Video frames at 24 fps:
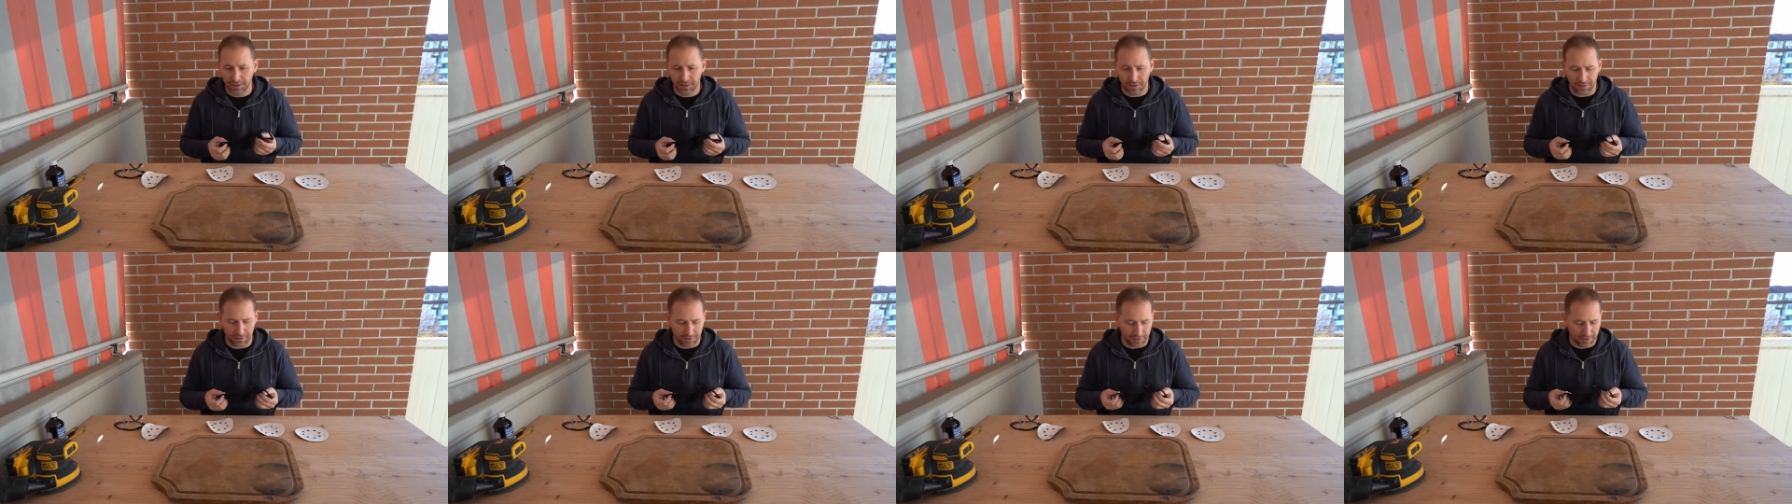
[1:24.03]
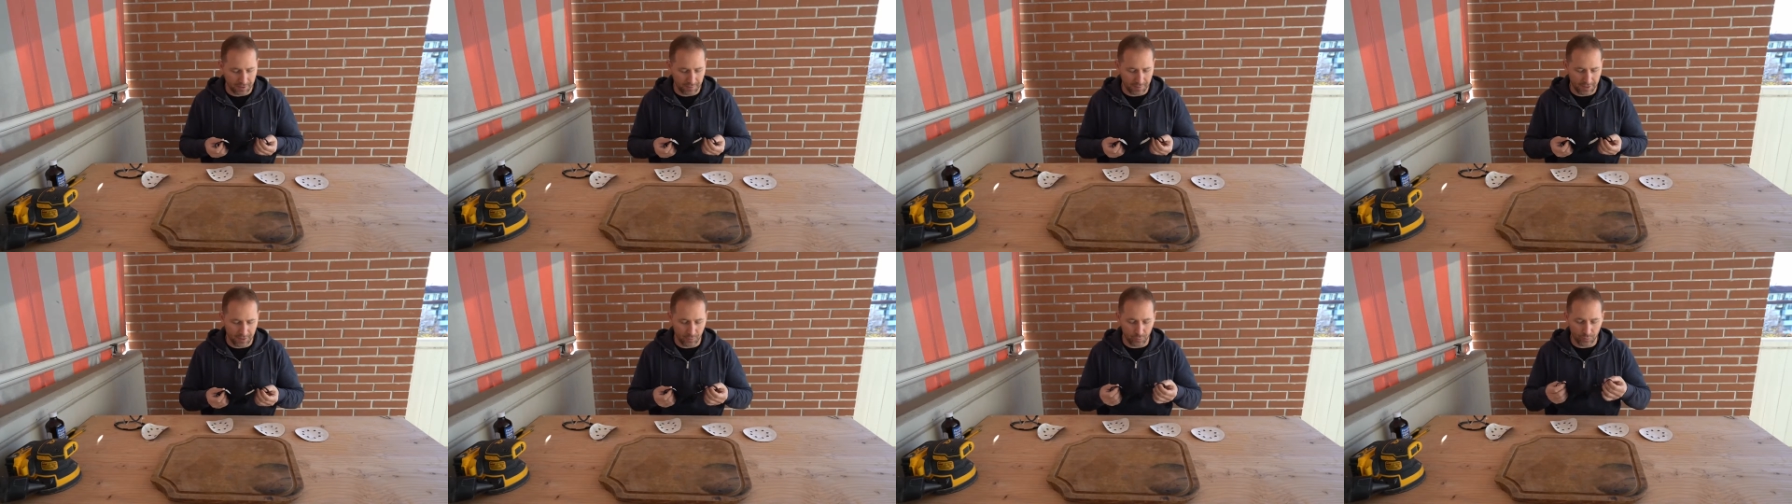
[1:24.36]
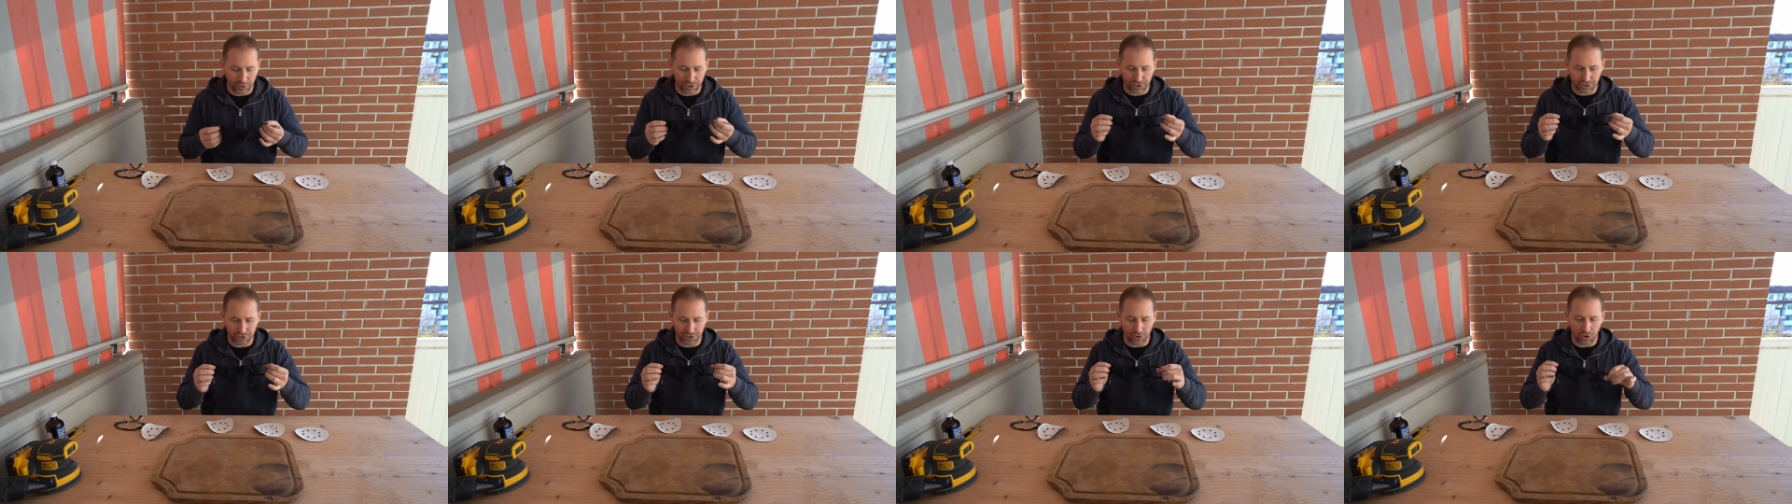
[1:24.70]
And we
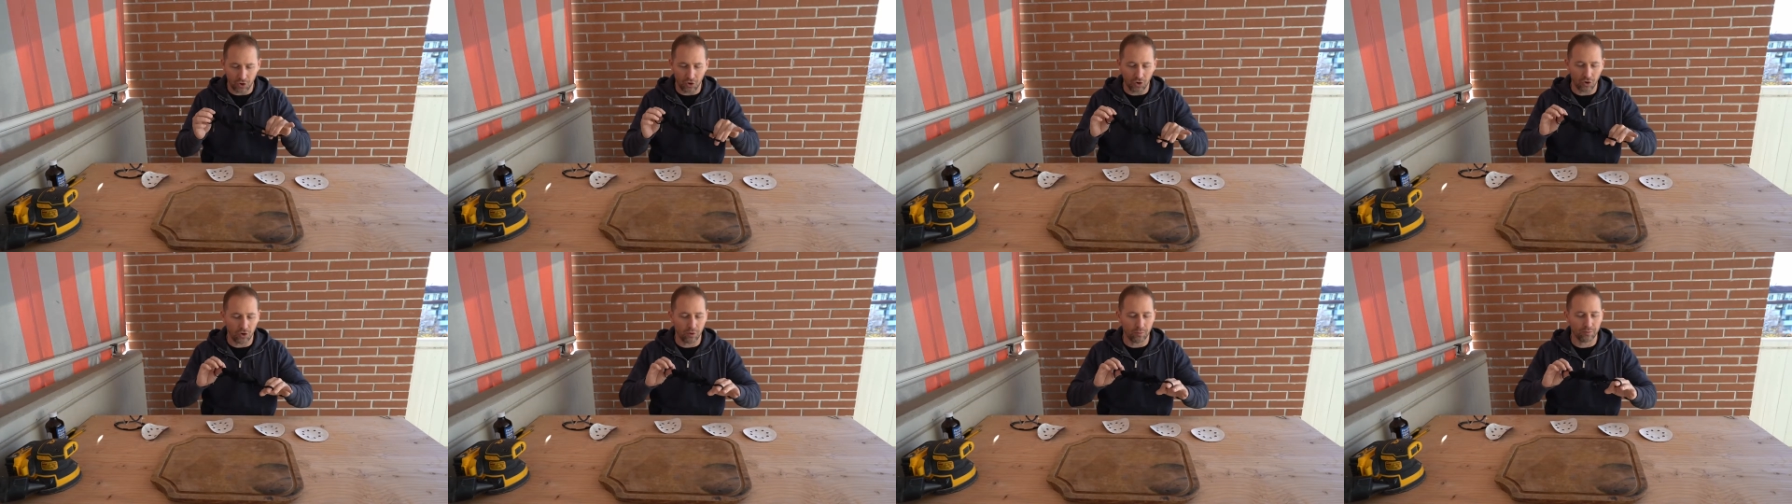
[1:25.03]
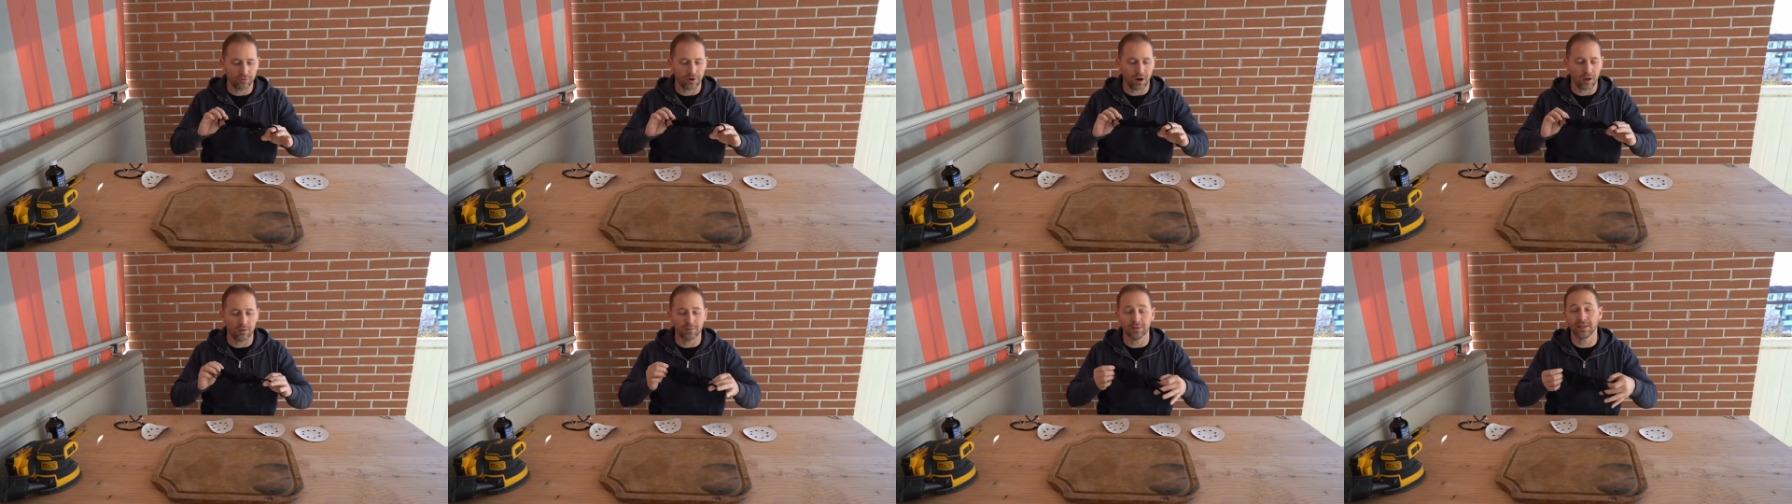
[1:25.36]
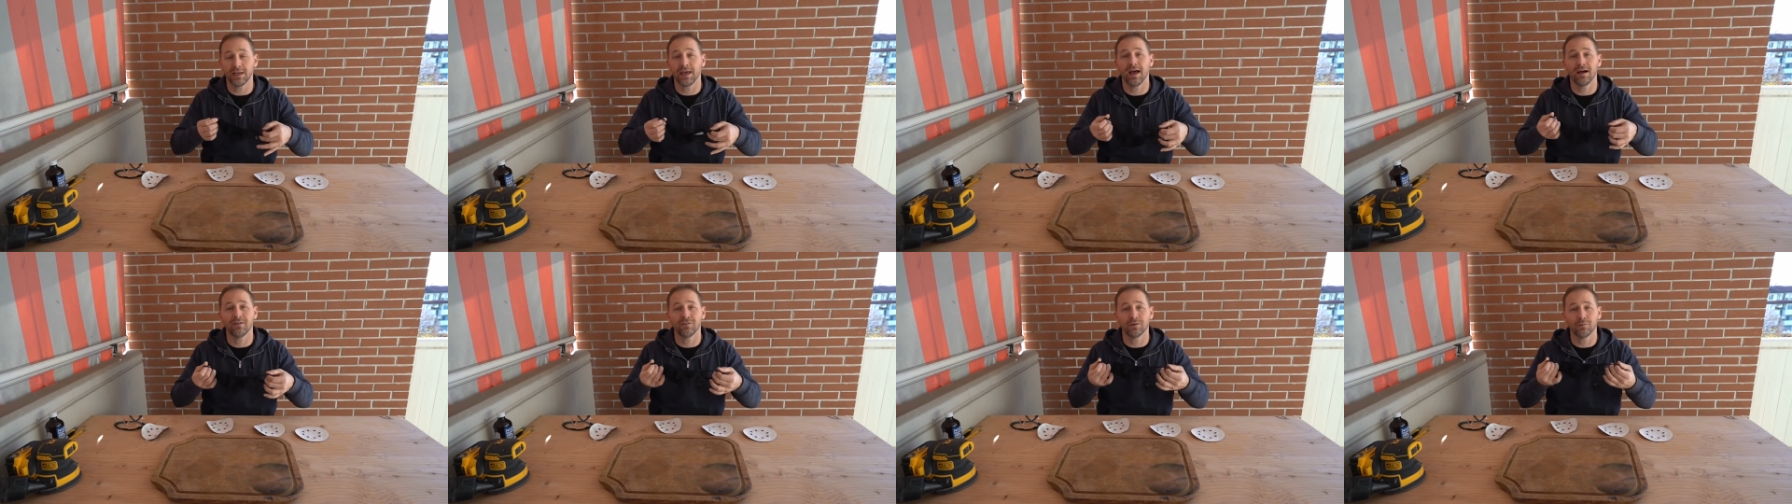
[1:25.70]
should all probably
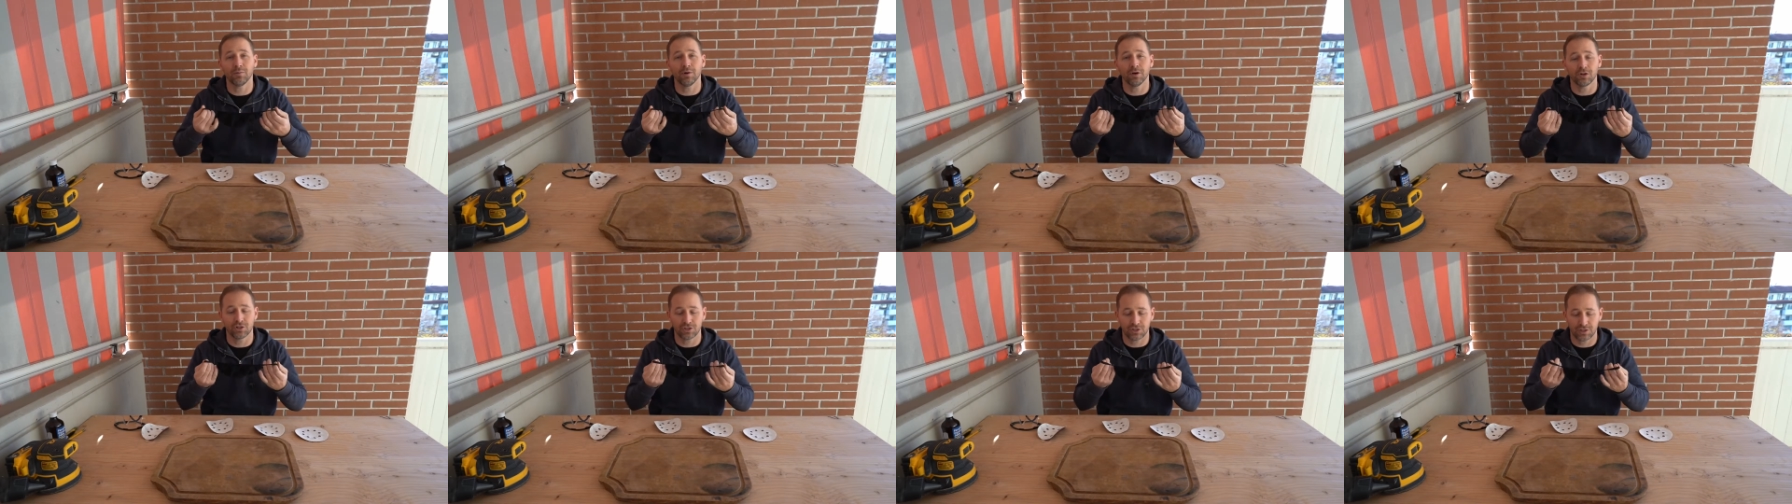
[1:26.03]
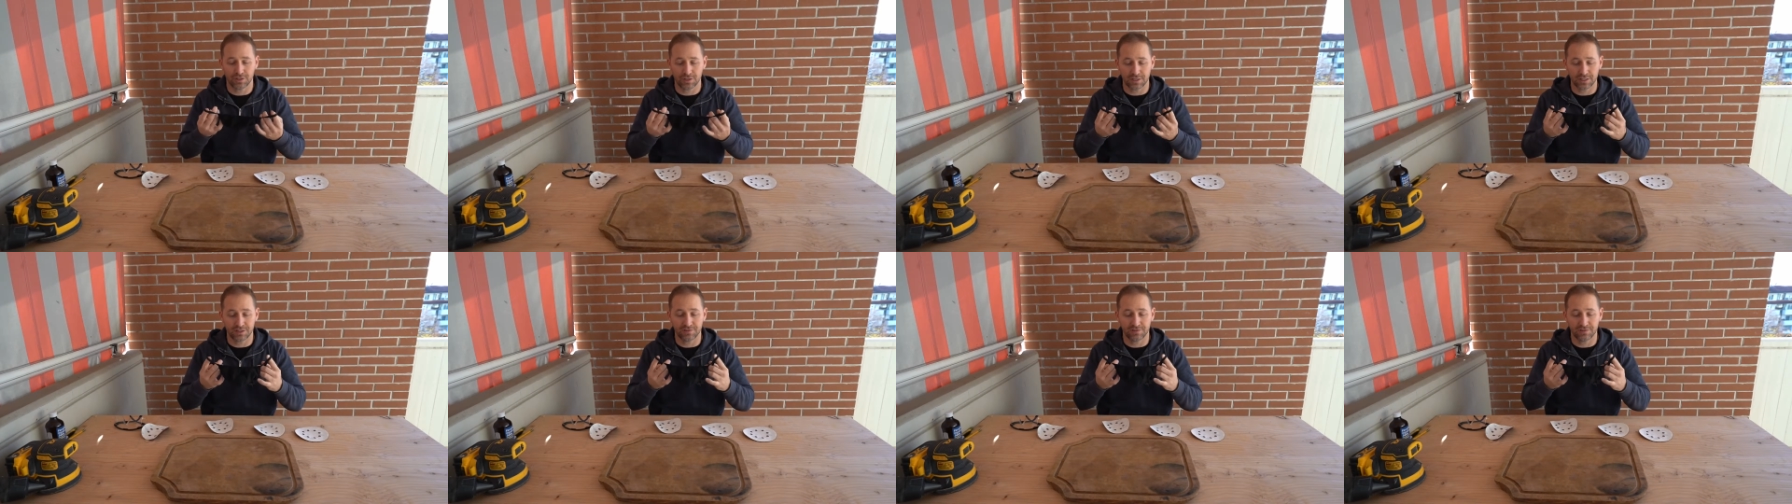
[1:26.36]
have a bunch of these